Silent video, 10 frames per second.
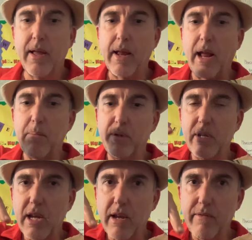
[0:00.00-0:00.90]
And I
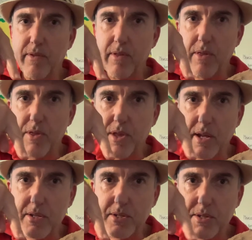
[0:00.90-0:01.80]
believe
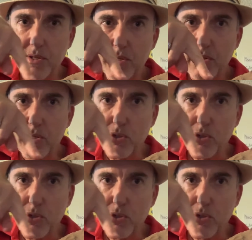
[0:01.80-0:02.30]
this